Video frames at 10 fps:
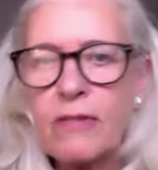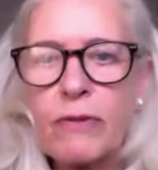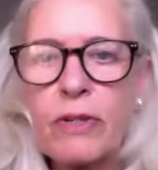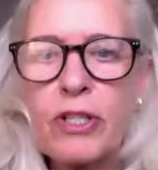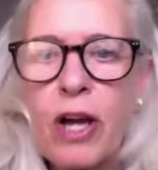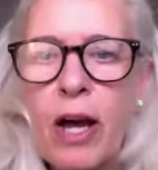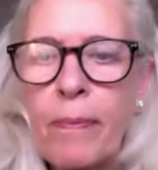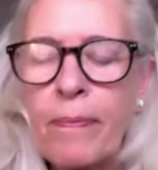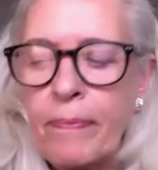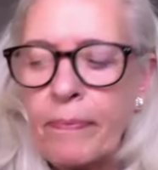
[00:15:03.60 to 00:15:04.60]
workshop,
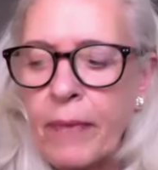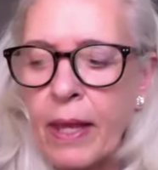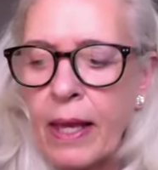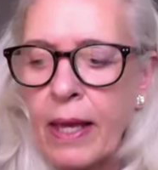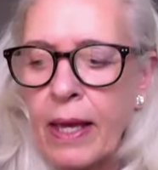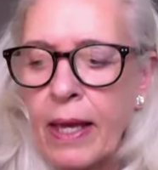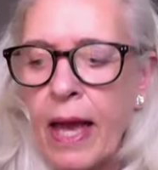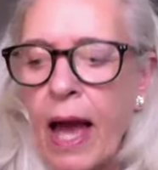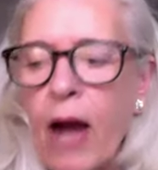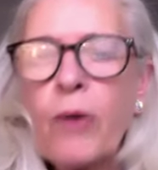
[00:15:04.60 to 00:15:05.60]

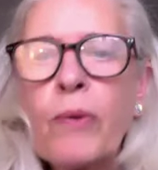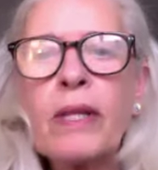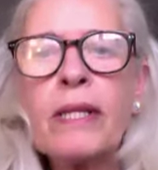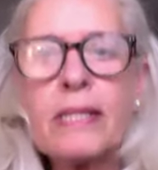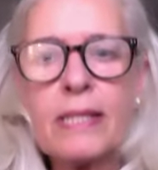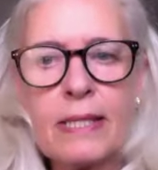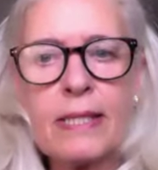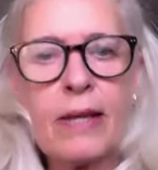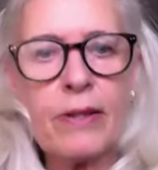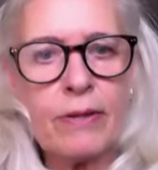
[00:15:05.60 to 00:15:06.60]
how it will assist
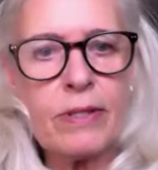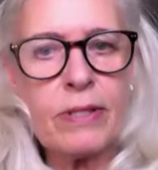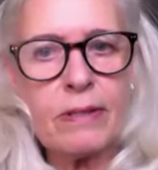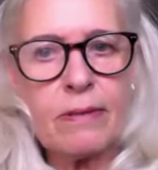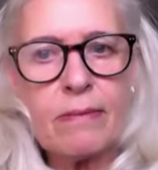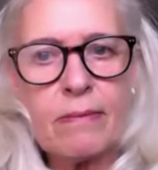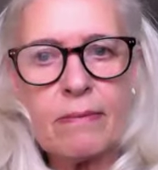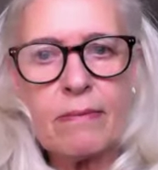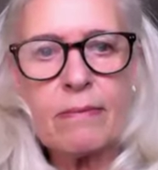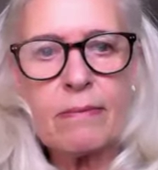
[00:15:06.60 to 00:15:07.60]
others
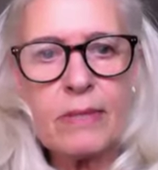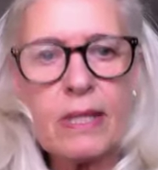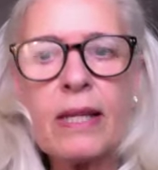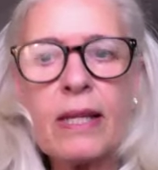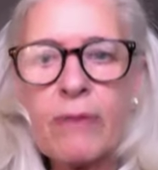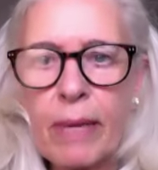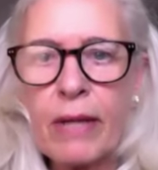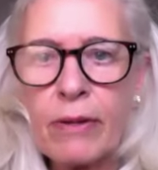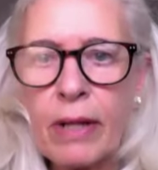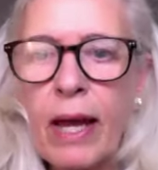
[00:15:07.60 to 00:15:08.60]
to live a
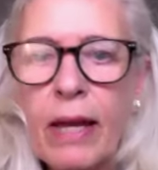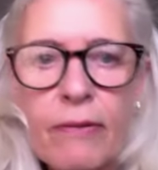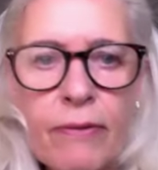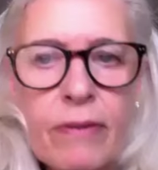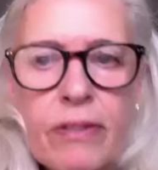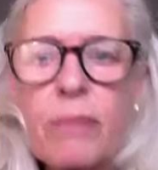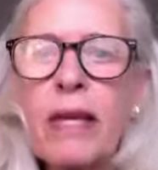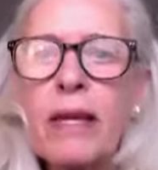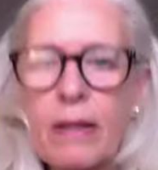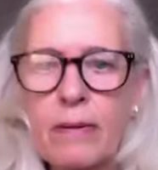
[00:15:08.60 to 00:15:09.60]
better life, to
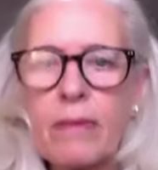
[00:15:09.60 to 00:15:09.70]
be